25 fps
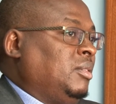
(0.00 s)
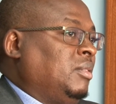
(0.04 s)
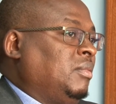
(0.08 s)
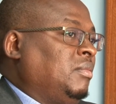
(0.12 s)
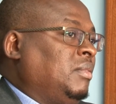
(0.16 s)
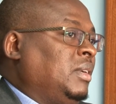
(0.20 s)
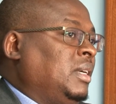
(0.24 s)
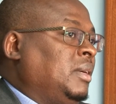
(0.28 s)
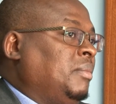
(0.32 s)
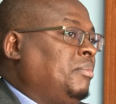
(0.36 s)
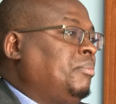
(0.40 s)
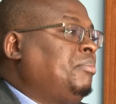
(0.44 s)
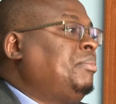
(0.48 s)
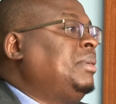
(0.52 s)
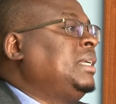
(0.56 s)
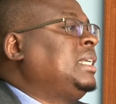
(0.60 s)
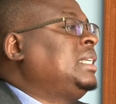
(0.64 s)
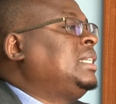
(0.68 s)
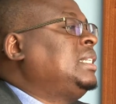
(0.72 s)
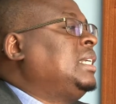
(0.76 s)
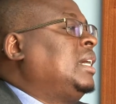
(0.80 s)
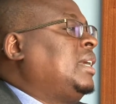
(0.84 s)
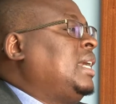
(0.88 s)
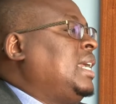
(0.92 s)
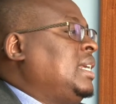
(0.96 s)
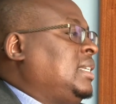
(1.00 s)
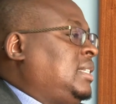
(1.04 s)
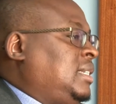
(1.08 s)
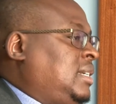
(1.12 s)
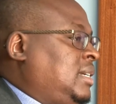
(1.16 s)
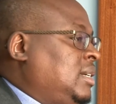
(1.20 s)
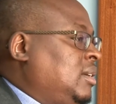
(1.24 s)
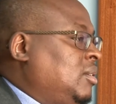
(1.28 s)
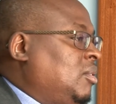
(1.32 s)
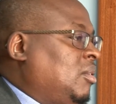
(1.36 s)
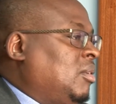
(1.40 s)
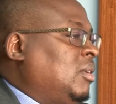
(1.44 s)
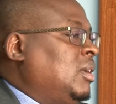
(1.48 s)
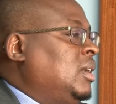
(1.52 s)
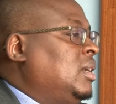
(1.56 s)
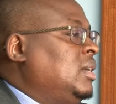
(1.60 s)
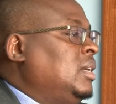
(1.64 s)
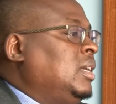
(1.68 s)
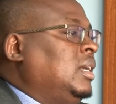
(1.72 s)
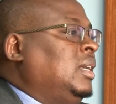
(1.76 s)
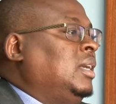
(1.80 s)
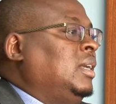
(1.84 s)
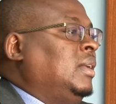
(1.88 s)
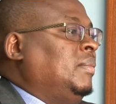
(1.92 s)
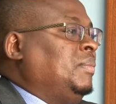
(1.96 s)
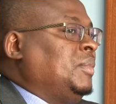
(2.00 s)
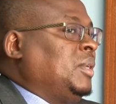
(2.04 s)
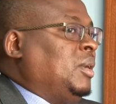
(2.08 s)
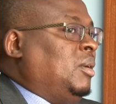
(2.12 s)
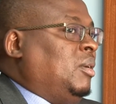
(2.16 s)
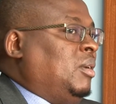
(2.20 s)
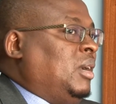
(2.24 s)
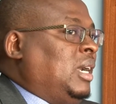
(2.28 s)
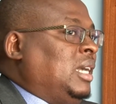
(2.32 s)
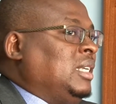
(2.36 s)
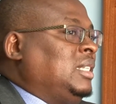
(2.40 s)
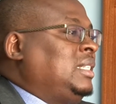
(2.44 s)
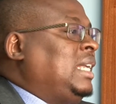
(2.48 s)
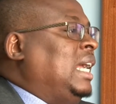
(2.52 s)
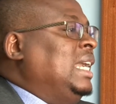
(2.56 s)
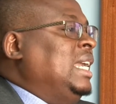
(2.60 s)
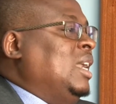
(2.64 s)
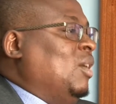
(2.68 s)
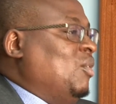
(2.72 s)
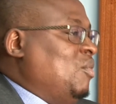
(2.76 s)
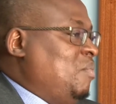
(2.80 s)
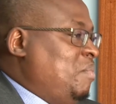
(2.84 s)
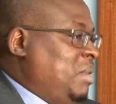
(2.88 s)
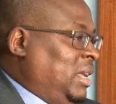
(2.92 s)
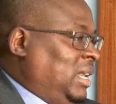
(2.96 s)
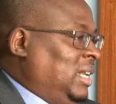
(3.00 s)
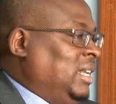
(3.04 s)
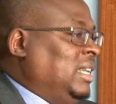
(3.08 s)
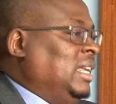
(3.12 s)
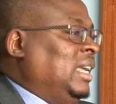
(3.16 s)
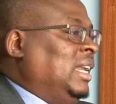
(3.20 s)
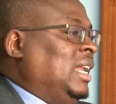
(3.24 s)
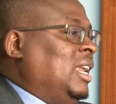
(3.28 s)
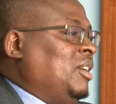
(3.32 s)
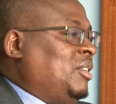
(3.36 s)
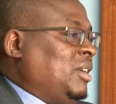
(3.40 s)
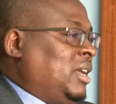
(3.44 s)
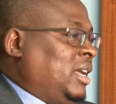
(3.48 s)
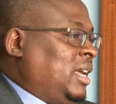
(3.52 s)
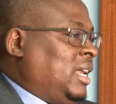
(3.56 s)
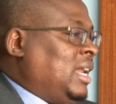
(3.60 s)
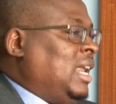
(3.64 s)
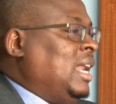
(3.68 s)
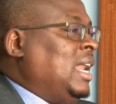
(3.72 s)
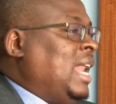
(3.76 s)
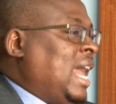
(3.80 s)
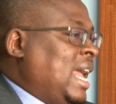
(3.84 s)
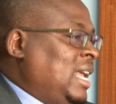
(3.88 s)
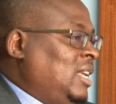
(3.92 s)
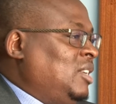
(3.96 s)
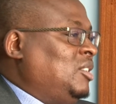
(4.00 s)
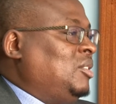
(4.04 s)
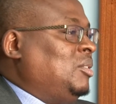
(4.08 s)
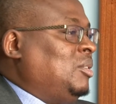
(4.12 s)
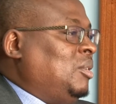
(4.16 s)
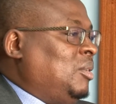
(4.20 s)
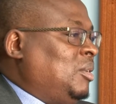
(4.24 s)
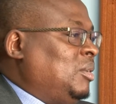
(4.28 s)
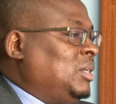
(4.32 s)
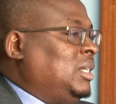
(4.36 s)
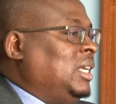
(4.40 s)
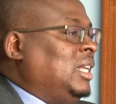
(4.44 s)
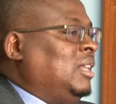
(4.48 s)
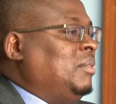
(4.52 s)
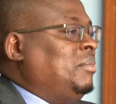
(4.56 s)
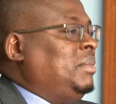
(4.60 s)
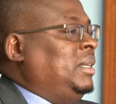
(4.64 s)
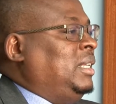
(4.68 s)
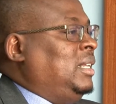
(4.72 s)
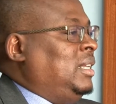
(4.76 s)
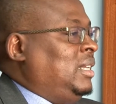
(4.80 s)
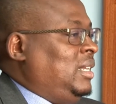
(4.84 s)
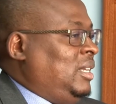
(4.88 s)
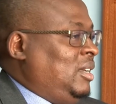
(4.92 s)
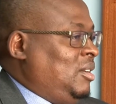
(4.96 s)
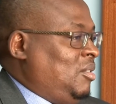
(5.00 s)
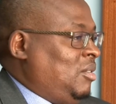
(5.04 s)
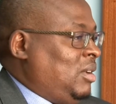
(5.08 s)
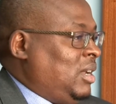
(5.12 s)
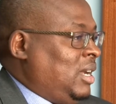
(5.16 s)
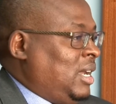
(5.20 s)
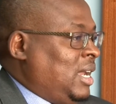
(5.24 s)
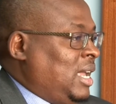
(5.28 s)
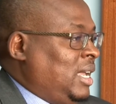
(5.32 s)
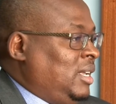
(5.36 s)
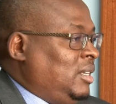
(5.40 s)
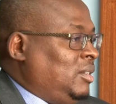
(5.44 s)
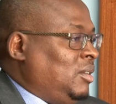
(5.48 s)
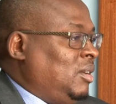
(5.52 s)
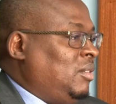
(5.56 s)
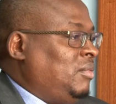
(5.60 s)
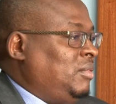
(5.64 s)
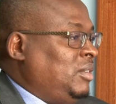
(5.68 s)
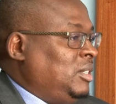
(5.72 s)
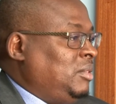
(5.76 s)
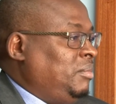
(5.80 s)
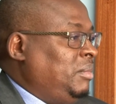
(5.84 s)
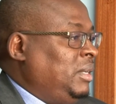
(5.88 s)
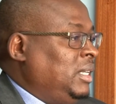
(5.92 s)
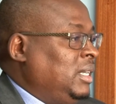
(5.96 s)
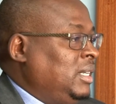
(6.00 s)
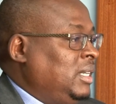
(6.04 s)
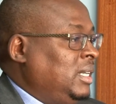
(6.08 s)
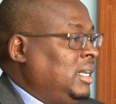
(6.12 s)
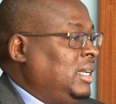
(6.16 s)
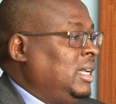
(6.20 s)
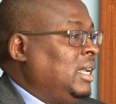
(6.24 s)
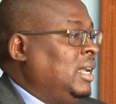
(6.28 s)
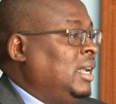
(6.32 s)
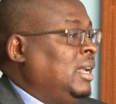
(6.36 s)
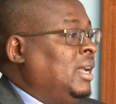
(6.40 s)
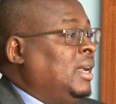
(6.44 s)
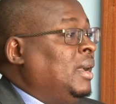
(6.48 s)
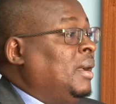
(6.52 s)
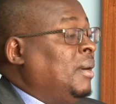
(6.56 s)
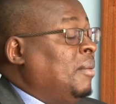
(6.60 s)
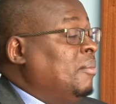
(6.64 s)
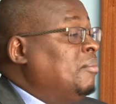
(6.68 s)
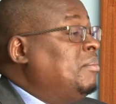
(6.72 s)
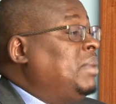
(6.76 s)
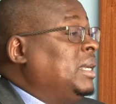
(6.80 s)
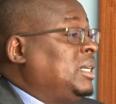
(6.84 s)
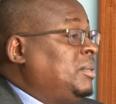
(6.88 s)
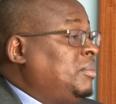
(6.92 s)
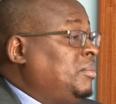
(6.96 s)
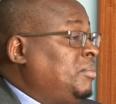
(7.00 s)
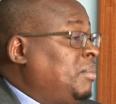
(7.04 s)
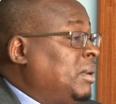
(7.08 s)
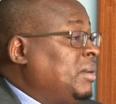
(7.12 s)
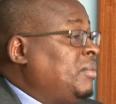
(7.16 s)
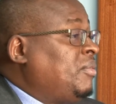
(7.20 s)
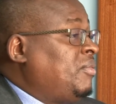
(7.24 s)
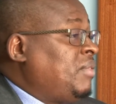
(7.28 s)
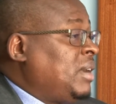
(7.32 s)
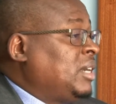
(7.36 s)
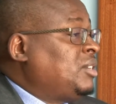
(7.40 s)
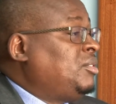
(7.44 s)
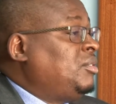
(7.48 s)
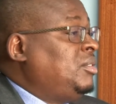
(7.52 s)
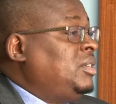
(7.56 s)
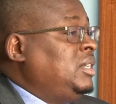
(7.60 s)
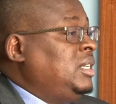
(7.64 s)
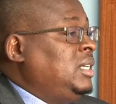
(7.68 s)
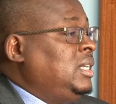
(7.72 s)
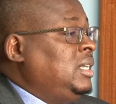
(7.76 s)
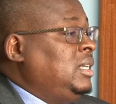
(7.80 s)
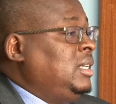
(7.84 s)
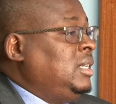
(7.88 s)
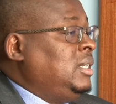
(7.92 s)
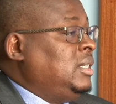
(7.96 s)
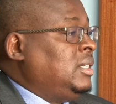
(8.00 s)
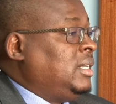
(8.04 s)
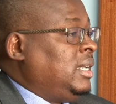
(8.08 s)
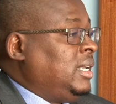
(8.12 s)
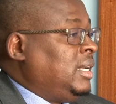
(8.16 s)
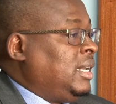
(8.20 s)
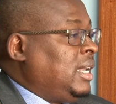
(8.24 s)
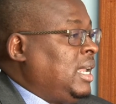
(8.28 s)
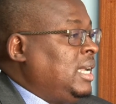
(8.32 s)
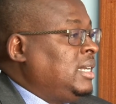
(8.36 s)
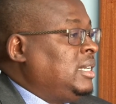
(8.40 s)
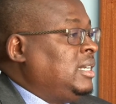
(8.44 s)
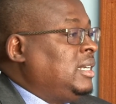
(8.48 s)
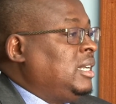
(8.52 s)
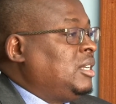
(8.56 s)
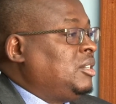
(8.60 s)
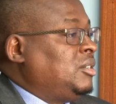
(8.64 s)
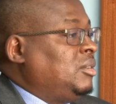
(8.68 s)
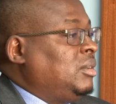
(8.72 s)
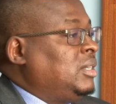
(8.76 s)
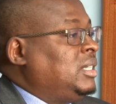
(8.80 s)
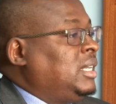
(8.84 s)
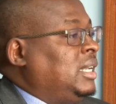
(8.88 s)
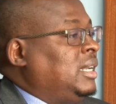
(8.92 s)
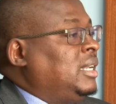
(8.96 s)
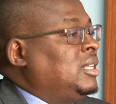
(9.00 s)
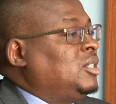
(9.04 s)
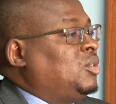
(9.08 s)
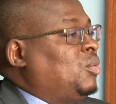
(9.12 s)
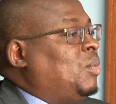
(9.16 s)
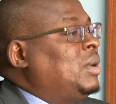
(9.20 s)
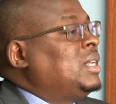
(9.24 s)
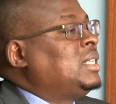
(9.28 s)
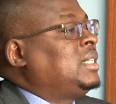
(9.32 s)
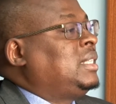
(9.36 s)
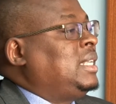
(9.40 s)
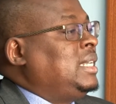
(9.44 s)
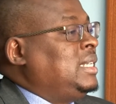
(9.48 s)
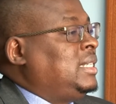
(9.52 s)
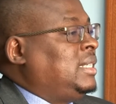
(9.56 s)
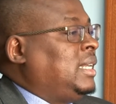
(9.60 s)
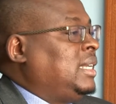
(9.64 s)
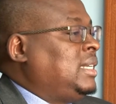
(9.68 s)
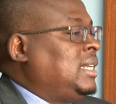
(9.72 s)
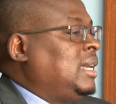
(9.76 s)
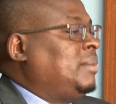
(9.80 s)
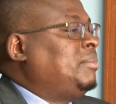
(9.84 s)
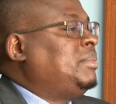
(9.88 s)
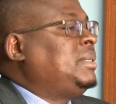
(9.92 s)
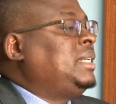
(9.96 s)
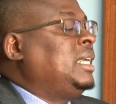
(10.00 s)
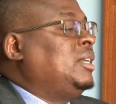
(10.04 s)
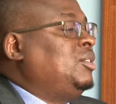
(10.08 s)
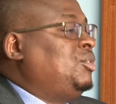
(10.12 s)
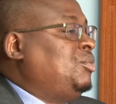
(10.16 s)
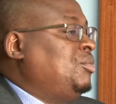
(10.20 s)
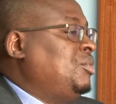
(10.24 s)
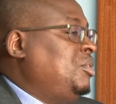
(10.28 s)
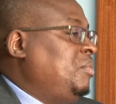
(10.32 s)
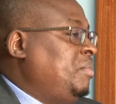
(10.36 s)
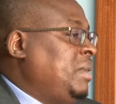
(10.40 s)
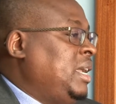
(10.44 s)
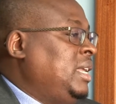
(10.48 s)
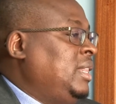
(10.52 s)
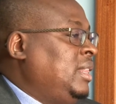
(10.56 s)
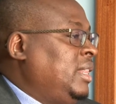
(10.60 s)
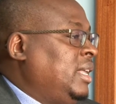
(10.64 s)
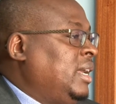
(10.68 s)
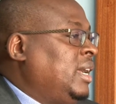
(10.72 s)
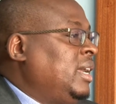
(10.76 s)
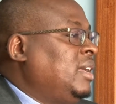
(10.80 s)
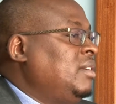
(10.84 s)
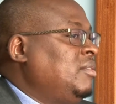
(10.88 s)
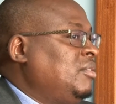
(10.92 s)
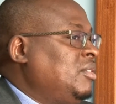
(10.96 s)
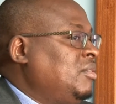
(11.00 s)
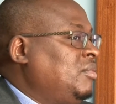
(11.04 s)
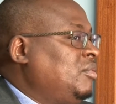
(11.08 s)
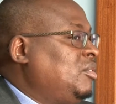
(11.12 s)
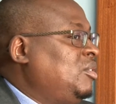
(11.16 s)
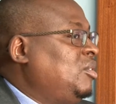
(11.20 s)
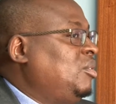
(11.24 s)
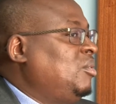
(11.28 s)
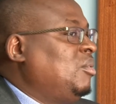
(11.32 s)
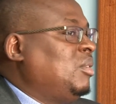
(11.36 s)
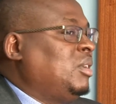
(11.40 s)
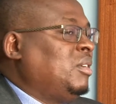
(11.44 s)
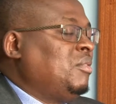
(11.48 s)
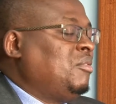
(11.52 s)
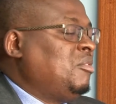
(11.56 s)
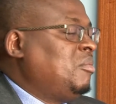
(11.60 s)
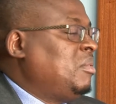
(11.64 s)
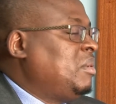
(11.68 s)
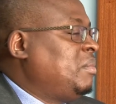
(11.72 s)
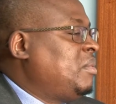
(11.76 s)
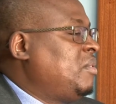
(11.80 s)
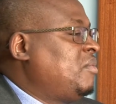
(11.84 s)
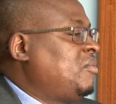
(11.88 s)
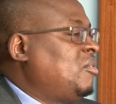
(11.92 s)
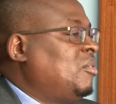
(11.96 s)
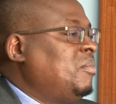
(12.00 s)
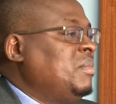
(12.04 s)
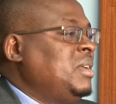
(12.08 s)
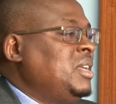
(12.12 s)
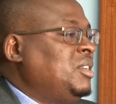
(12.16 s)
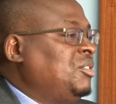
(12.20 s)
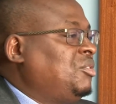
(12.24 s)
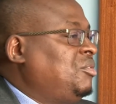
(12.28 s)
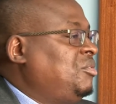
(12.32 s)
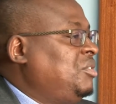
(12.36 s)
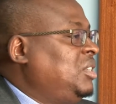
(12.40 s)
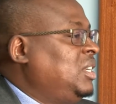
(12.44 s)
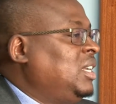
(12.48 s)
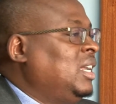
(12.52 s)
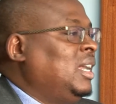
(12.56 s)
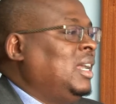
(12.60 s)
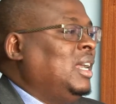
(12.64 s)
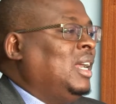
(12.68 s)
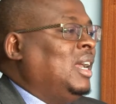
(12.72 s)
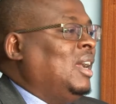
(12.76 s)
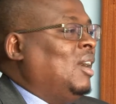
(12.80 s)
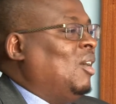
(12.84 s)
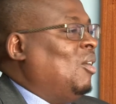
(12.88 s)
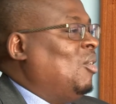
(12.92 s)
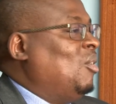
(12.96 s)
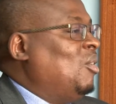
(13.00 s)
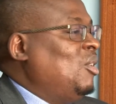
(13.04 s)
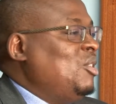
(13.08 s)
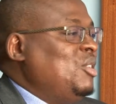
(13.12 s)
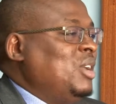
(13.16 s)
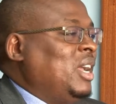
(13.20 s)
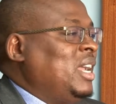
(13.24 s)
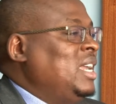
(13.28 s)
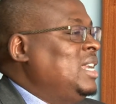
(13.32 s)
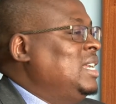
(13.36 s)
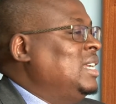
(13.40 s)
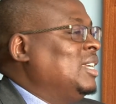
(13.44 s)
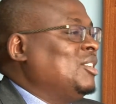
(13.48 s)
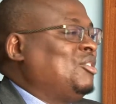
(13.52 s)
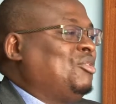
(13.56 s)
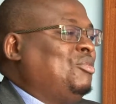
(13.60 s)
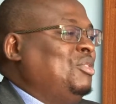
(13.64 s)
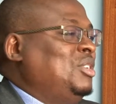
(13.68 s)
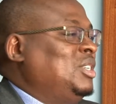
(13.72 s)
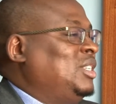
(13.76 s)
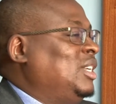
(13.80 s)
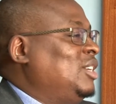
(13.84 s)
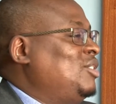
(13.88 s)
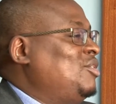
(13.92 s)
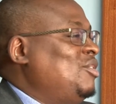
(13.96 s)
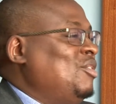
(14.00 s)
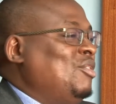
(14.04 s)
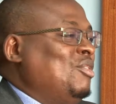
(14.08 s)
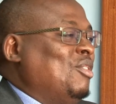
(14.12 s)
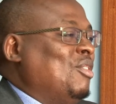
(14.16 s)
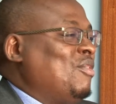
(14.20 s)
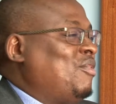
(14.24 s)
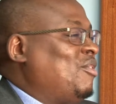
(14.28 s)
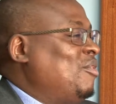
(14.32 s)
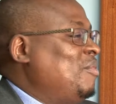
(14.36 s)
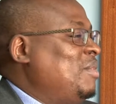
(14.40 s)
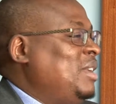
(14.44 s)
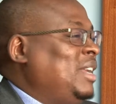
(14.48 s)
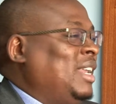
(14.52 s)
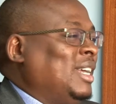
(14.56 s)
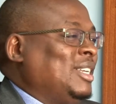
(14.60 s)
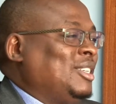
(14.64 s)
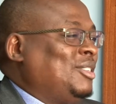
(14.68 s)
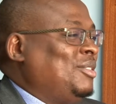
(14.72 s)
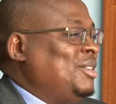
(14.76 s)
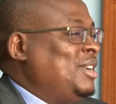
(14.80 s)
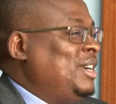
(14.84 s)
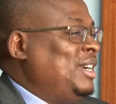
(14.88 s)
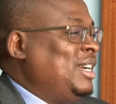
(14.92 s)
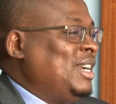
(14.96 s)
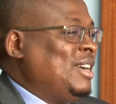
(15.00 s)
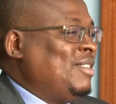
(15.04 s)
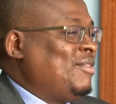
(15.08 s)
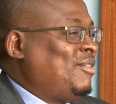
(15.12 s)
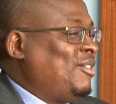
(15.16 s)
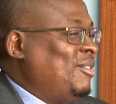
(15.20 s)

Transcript: of a picturesque or a standout building, like you get a nice hotel building or a nice office building, but factories and light industrial tenants, once they set up, tend to remain there. If you remember from history, all your industries that you know from industrial area